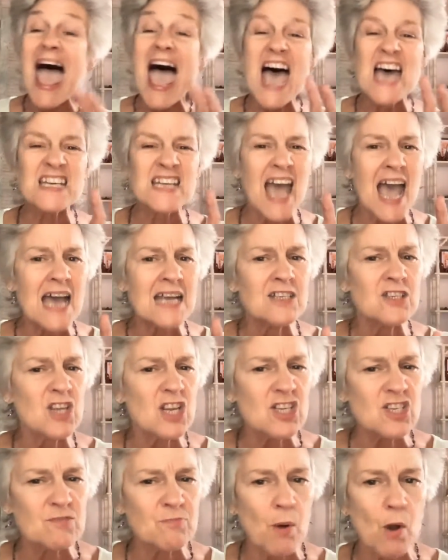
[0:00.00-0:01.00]
and as he
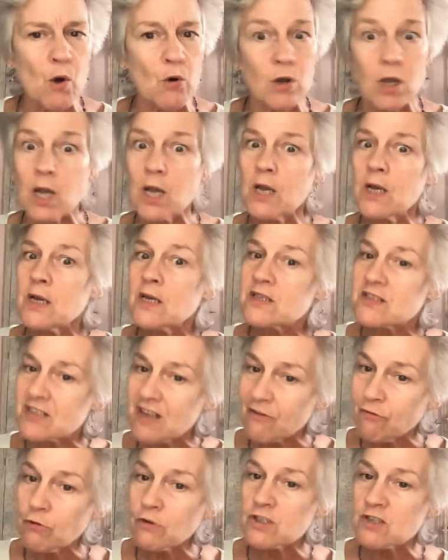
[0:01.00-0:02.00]
spoke,
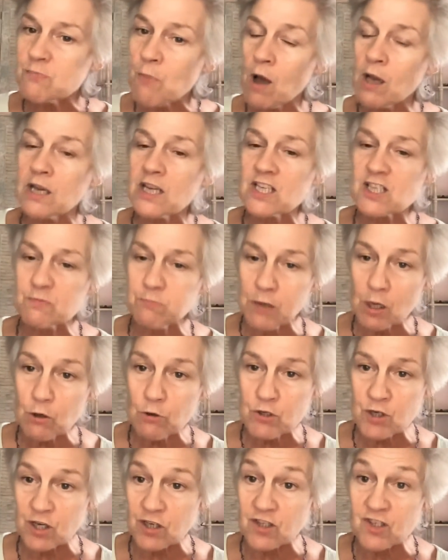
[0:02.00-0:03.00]
several small
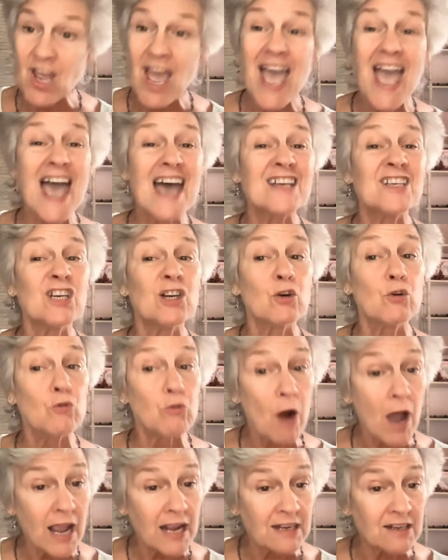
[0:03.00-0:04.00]
explosions and a
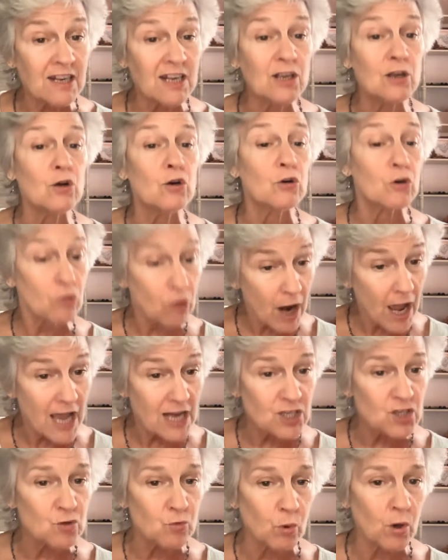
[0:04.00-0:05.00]
grinding
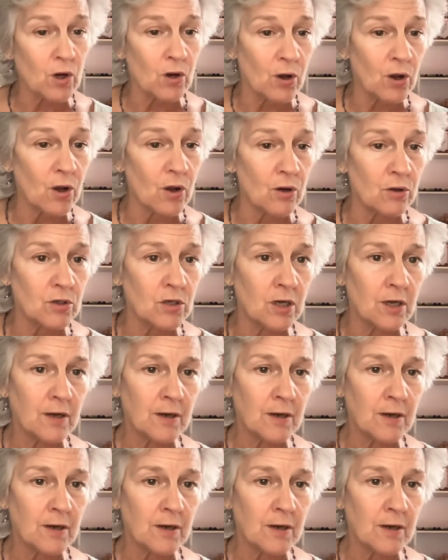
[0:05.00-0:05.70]
crash were heard.